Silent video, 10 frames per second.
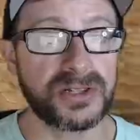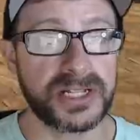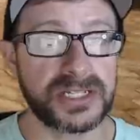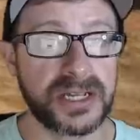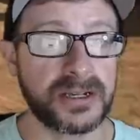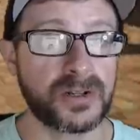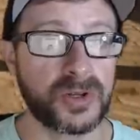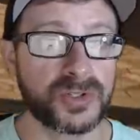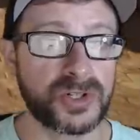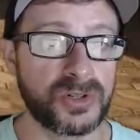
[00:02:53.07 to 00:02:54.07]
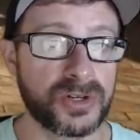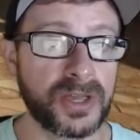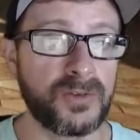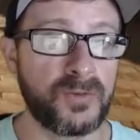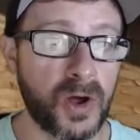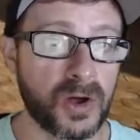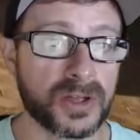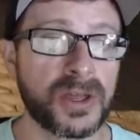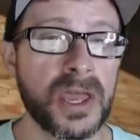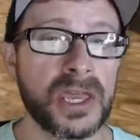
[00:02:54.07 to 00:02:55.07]
let's take a closer look at
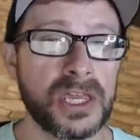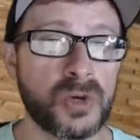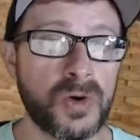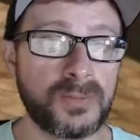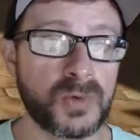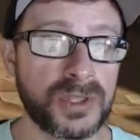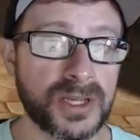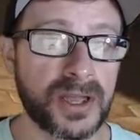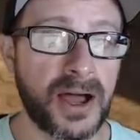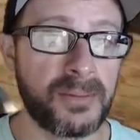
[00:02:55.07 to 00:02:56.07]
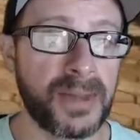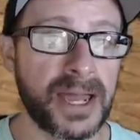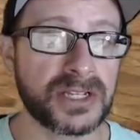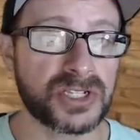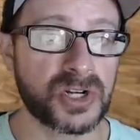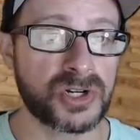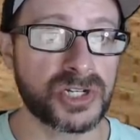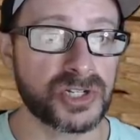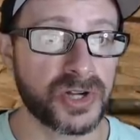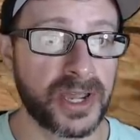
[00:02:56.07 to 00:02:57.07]
Falk, equipped with the Combat
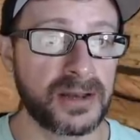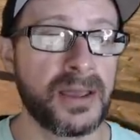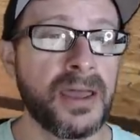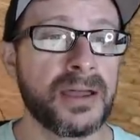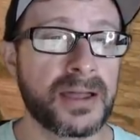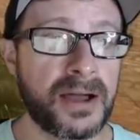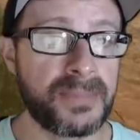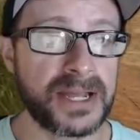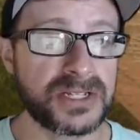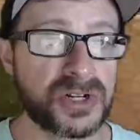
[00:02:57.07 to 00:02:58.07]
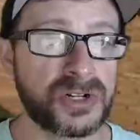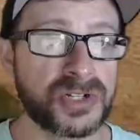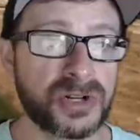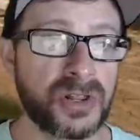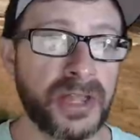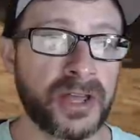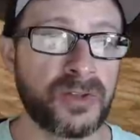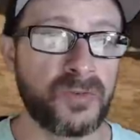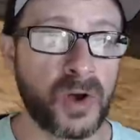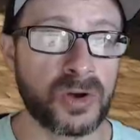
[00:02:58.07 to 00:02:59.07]
Surgeon trait. Combat Surgeon
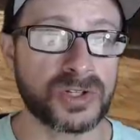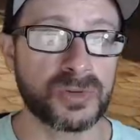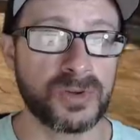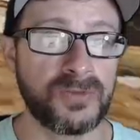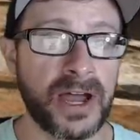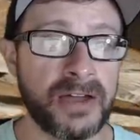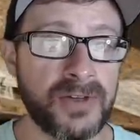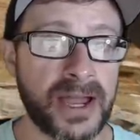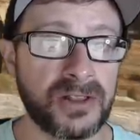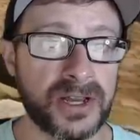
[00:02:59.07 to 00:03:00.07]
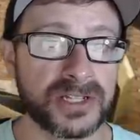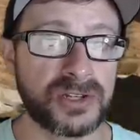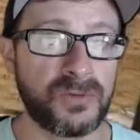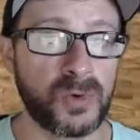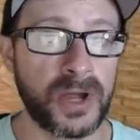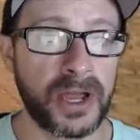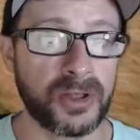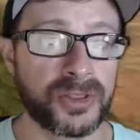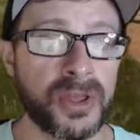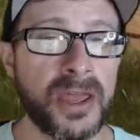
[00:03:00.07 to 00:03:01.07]
allows Falk to revive allies to full
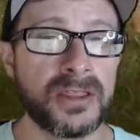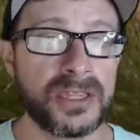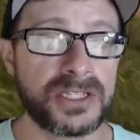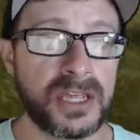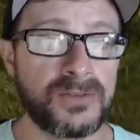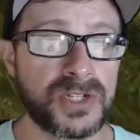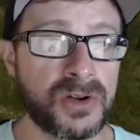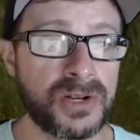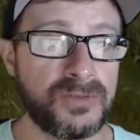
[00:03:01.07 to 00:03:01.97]
health. This gives her an